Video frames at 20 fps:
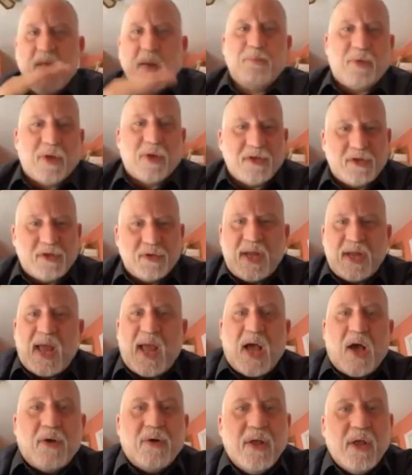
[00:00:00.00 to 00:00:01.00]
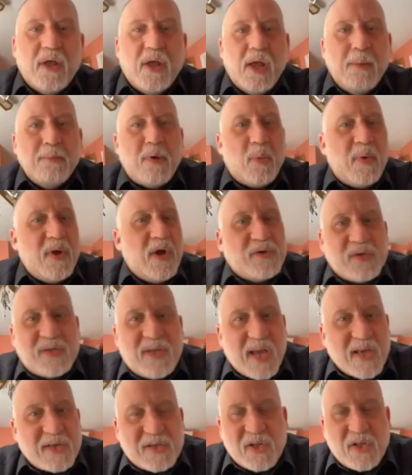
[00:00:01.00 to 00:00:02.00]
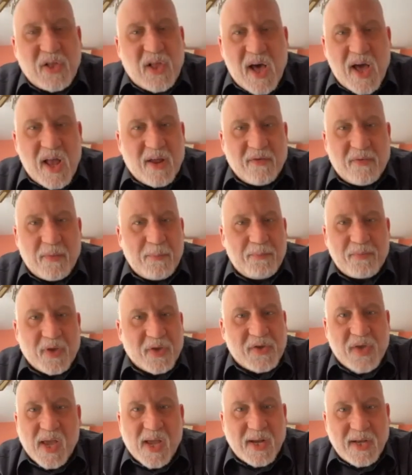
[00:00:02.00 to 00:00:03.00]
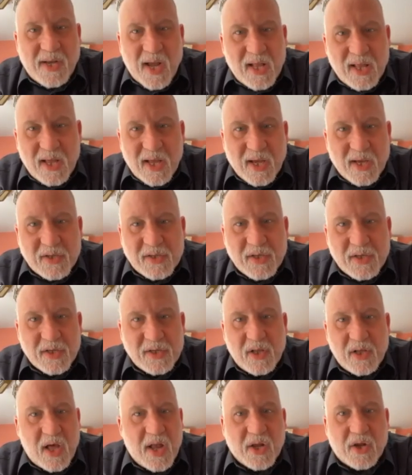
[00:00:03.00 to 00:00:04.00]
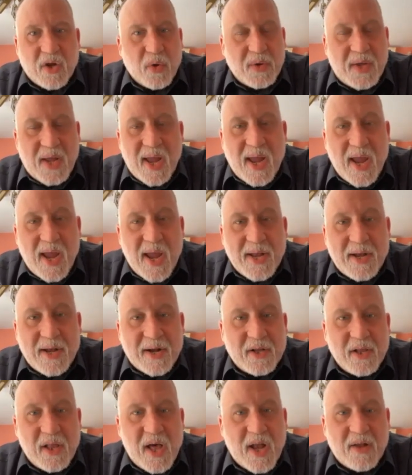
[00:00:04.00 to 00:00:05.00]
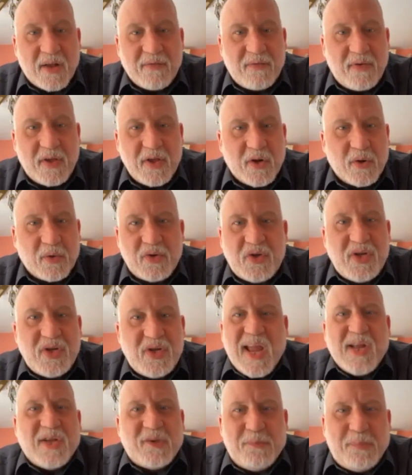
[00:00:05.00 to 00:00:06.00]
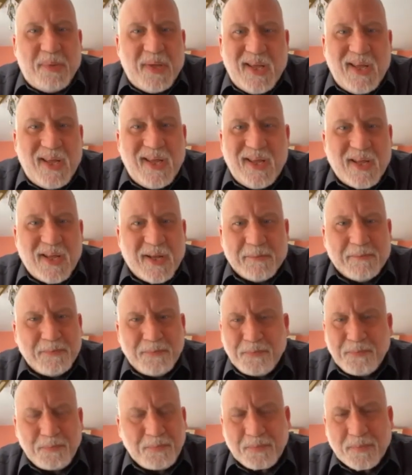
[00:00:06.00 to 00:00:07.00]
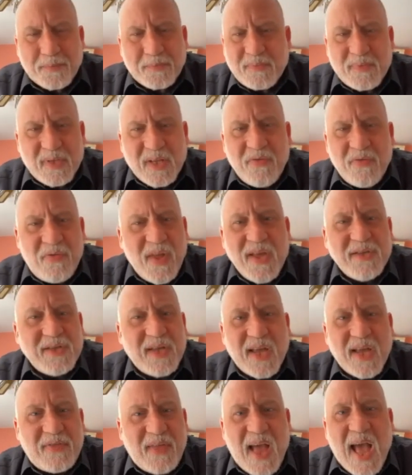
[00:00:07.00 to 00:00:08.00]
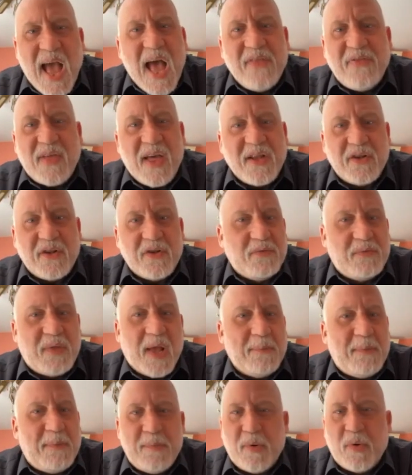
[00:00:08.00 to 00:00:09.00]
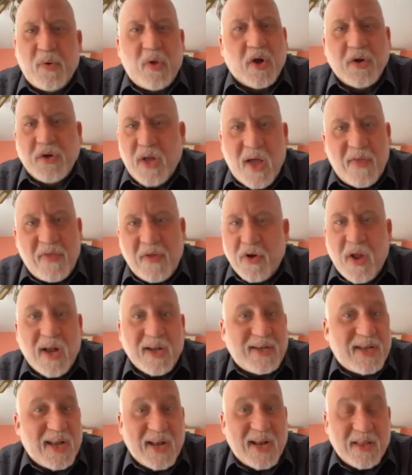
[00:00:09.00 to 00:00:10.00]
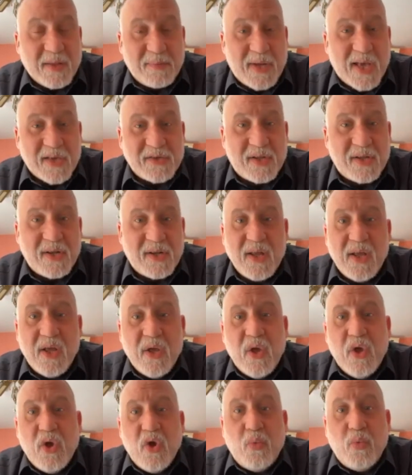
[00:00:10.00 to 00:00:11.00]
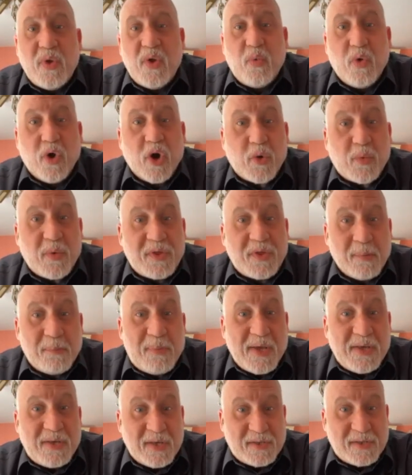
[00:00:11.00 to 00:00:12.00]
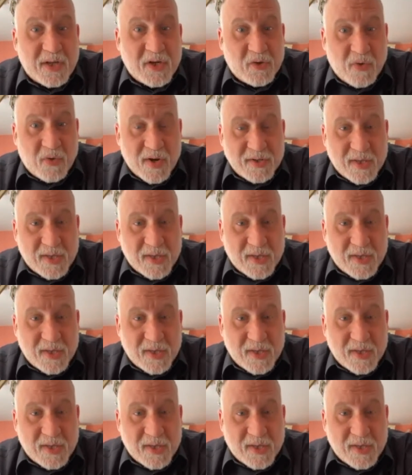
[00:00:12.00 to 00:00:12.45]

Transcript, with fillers: brings you down. But we also test a lot of psychedelics and a lot of cocaine and a lot of, you know, GHB and things like that, that people are not, they're not getting them tested. We work with the BC Centre on